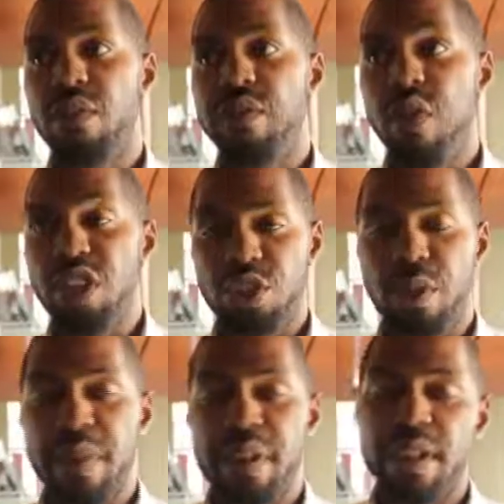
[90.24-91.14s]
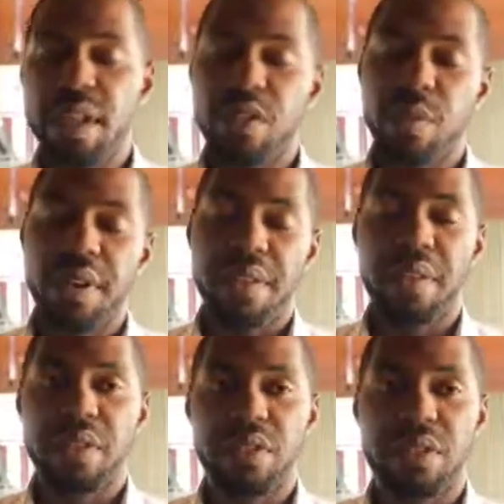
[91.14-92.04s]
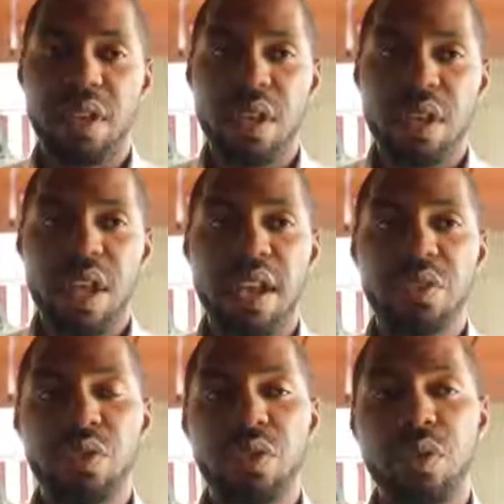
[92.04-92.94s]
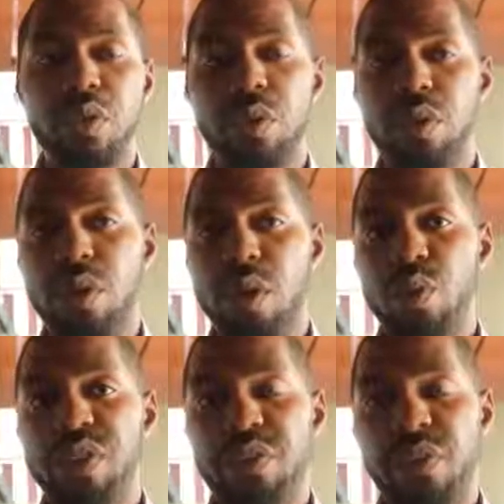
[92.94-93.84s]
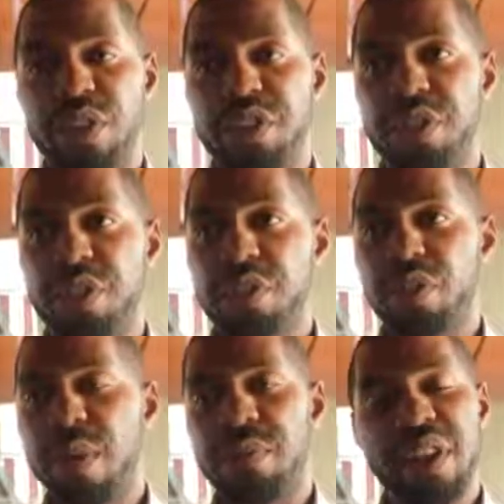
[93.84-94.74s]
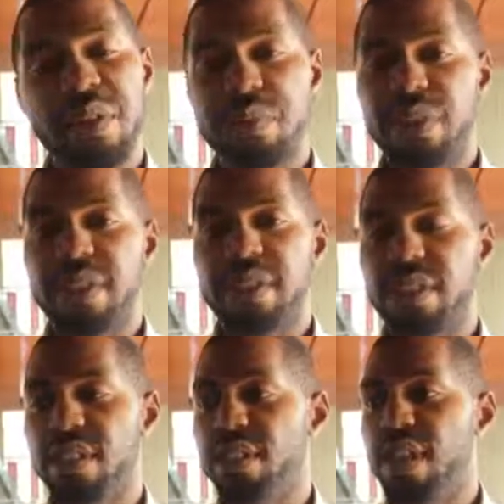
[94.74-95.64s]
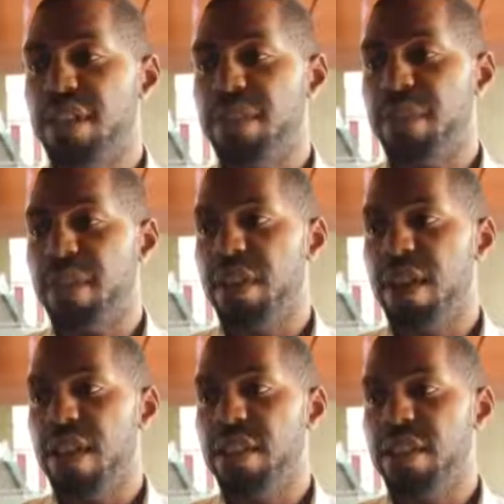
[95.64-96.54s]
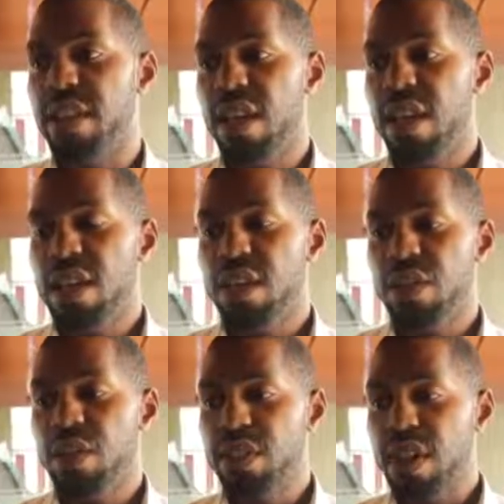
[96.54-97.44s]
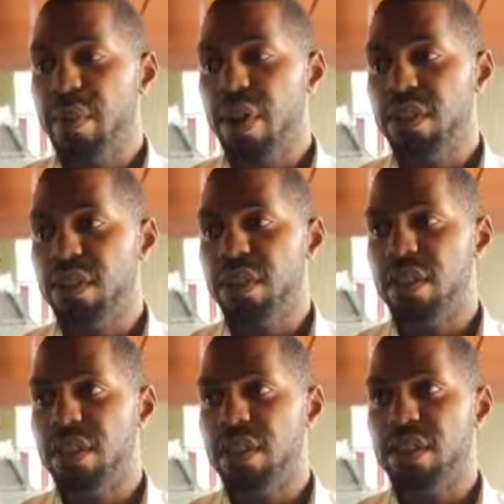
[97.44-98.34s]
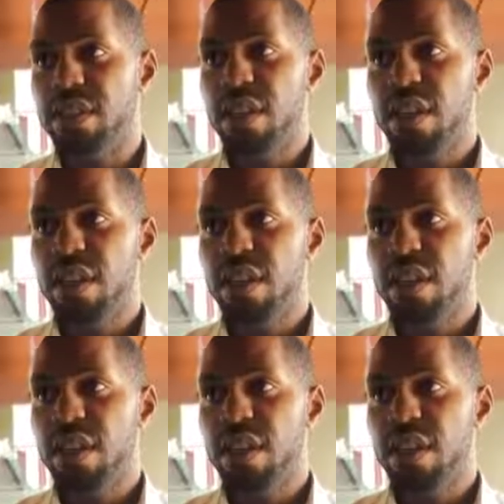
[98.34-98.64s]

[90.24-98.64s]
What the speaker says: furniture making and some other things that has to do with furniture. So I'm really impressed, sincerely speaking. And the good thing about it is